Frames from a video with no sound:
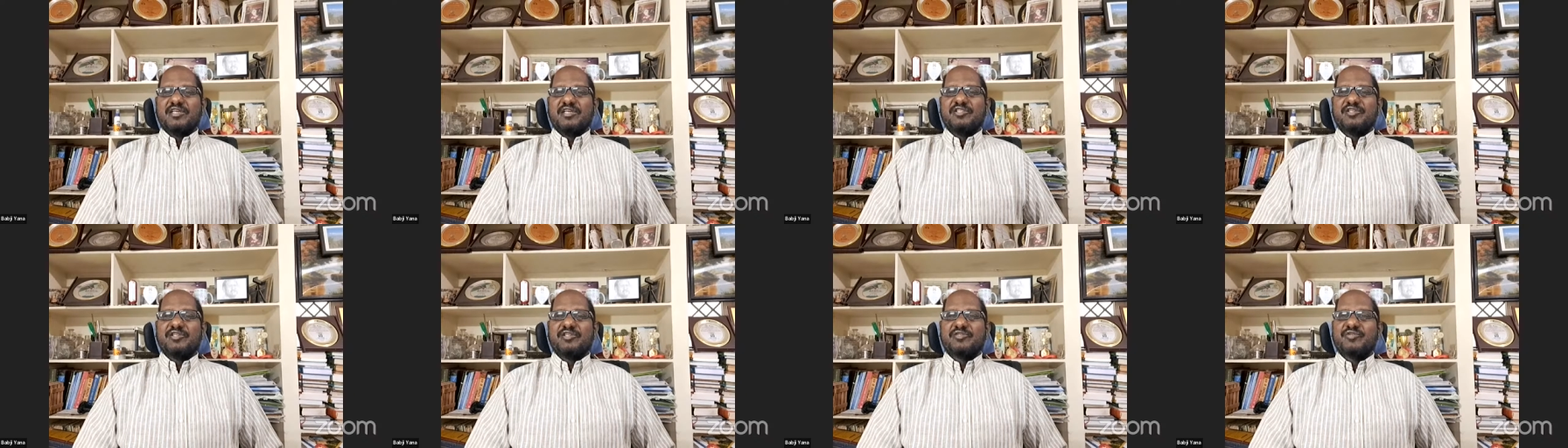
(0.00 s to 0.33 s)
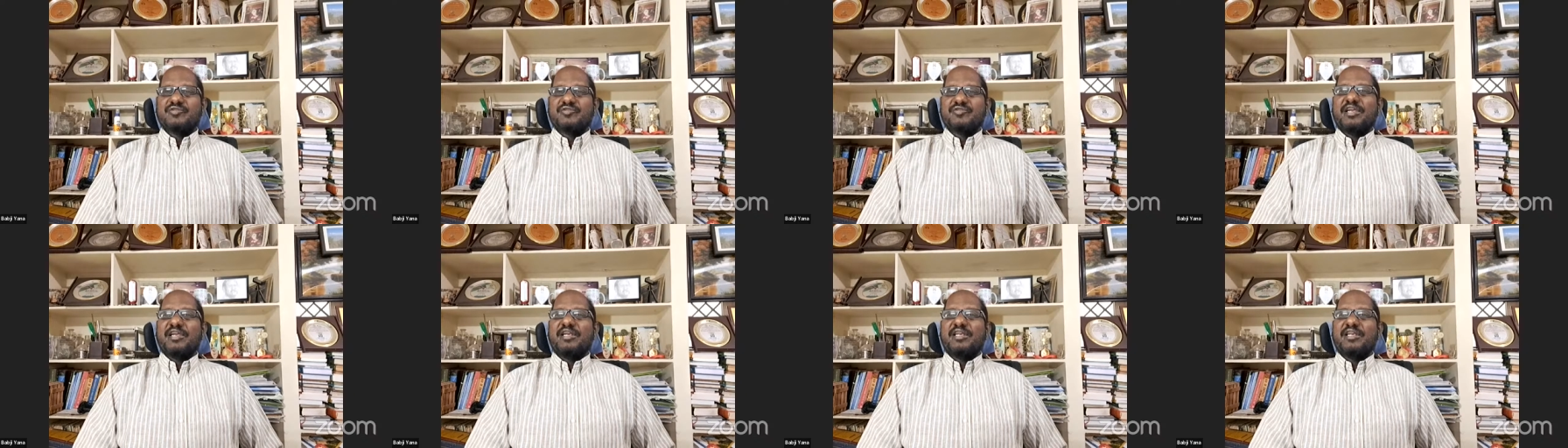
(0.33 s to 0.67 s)
in the
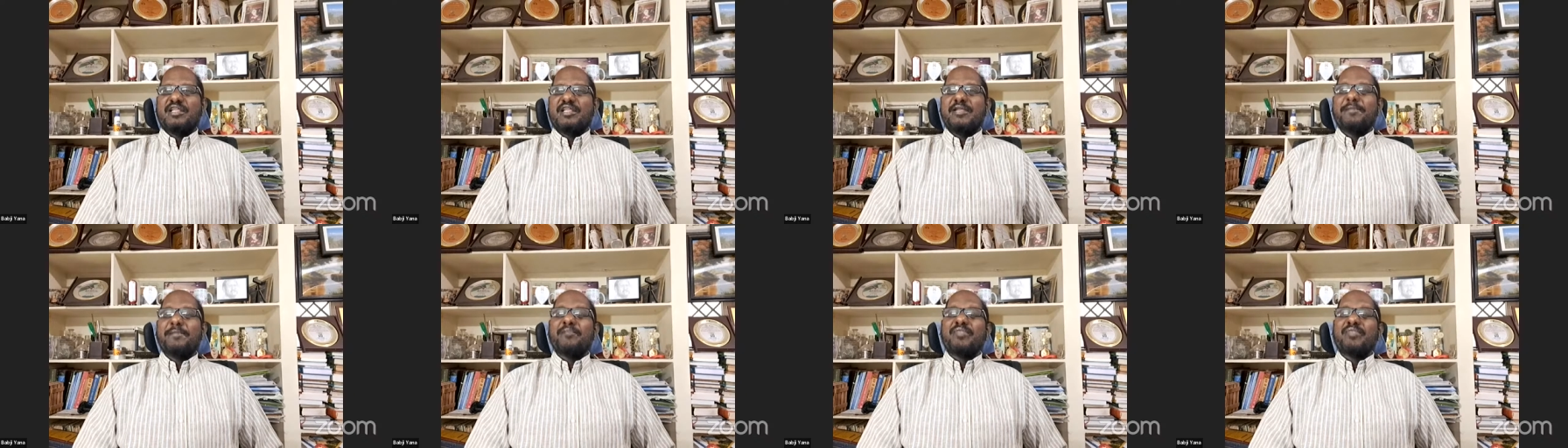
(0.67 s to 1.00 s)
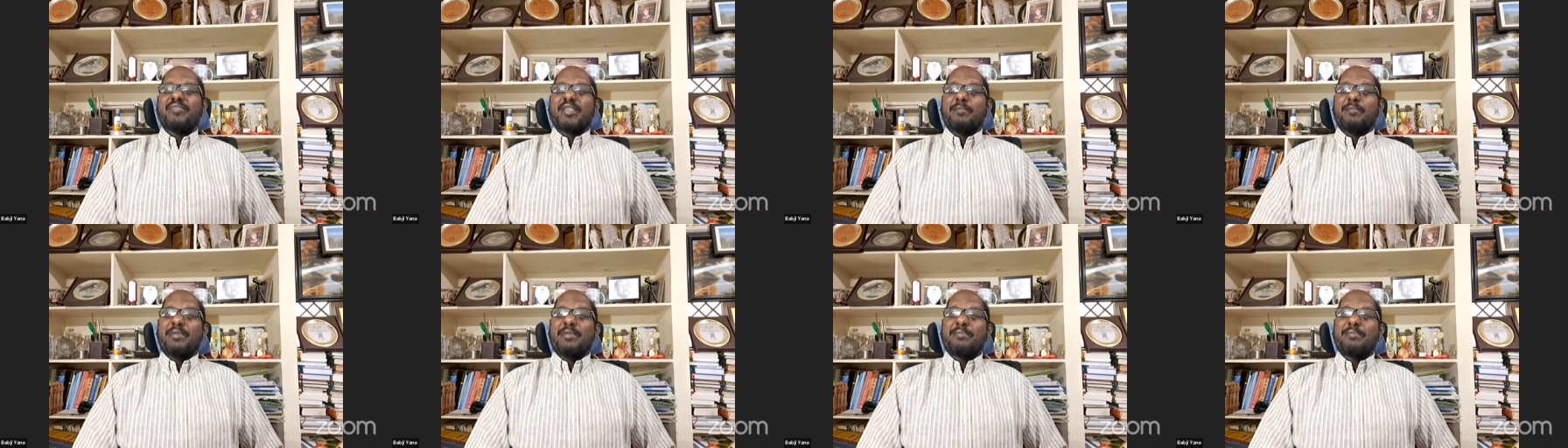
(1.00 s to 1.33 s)
society.
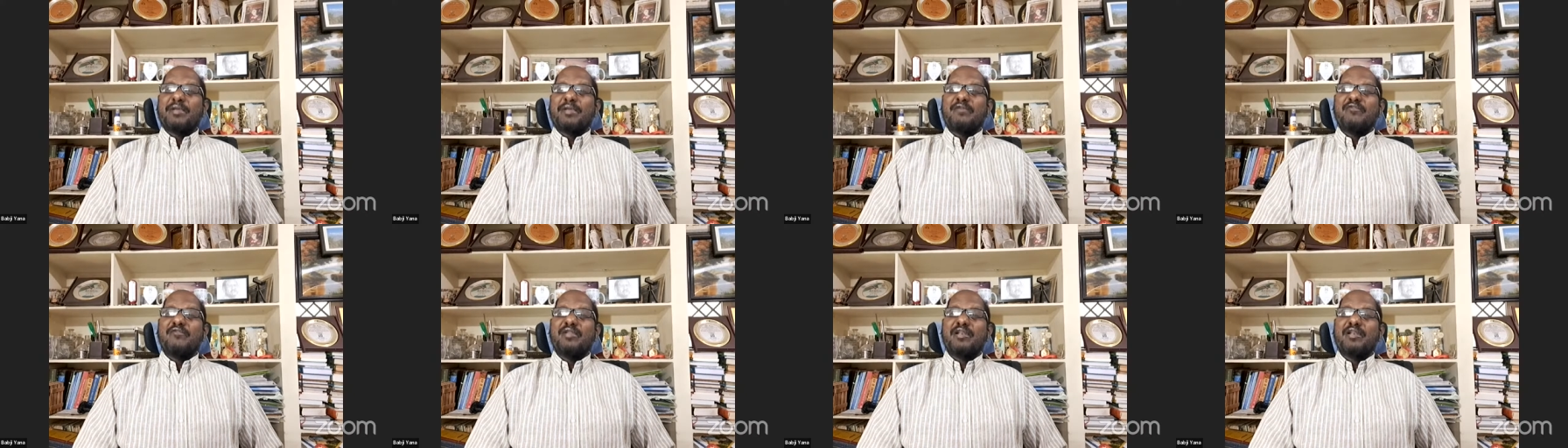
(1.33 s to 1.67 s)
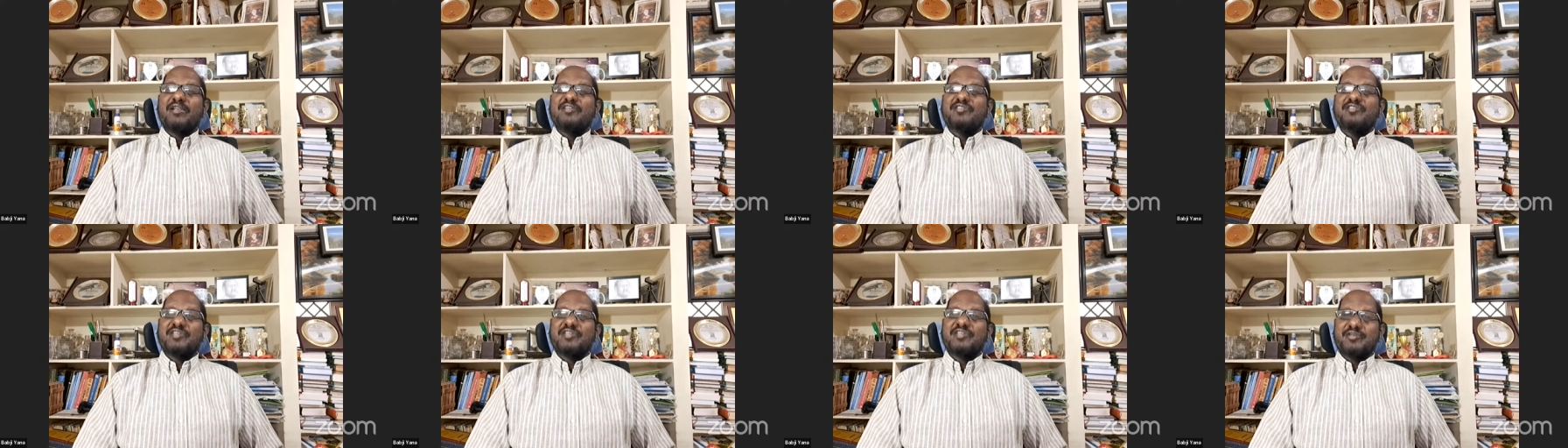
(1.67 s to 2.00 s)
People
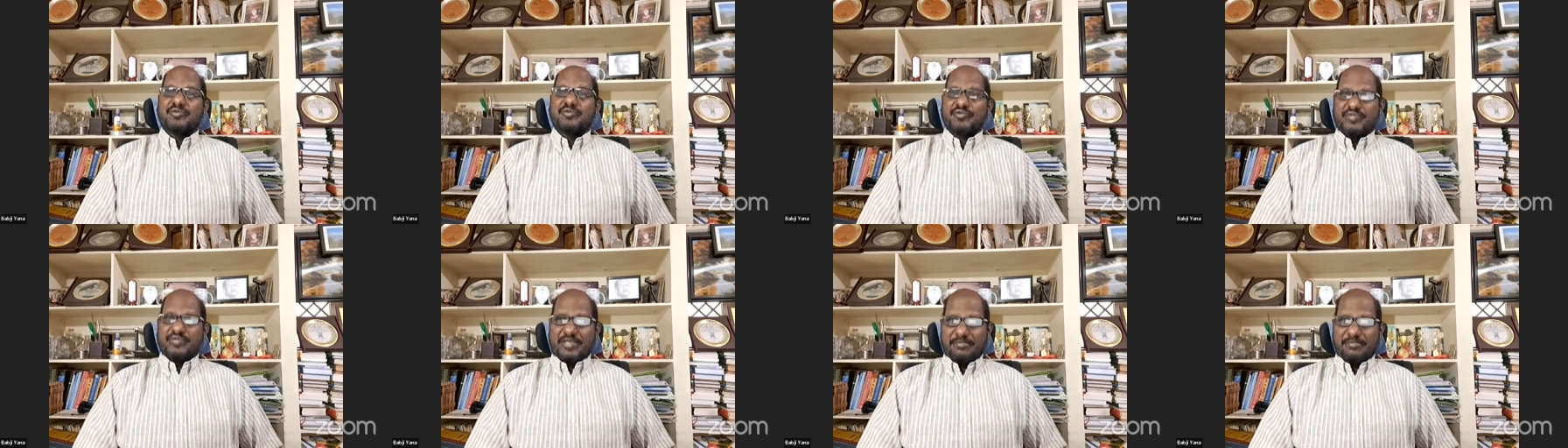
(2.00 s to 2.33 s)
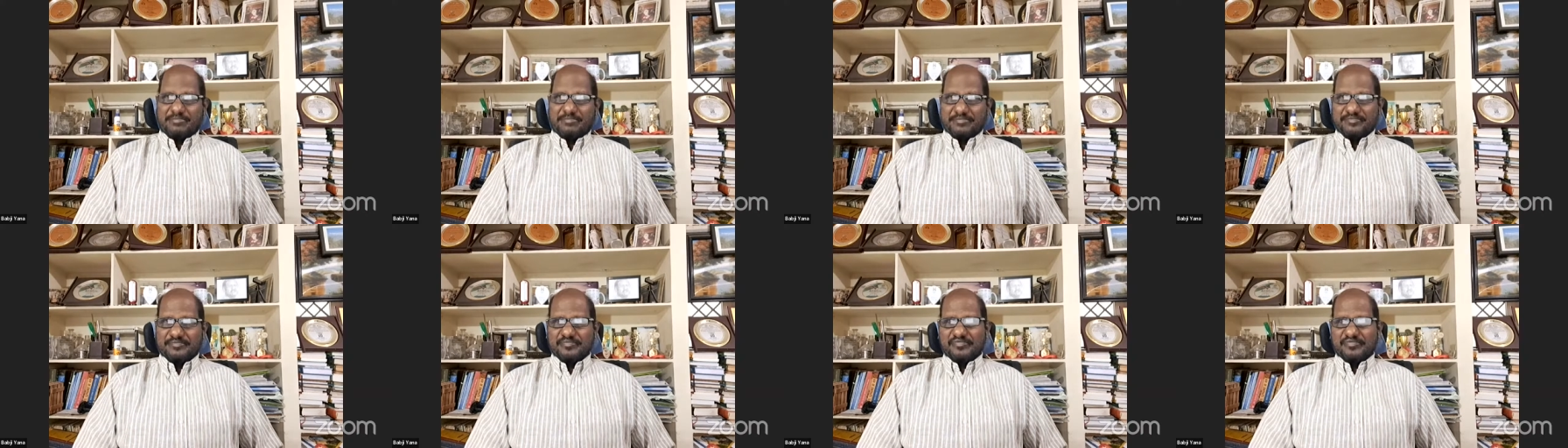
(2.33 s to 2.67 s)
will listen to
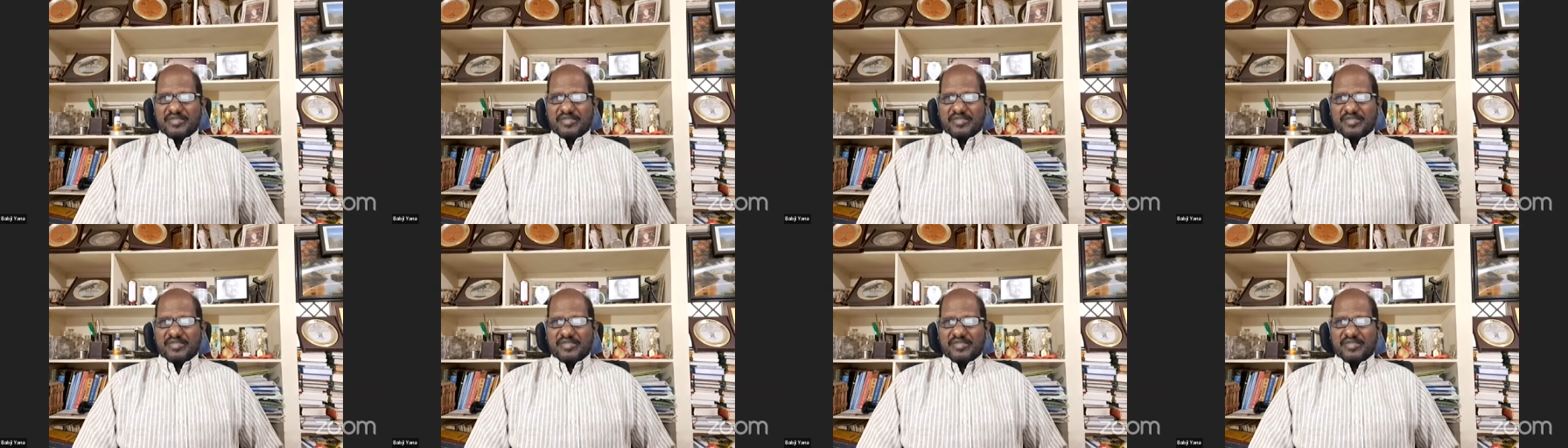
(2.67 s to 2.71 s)
them.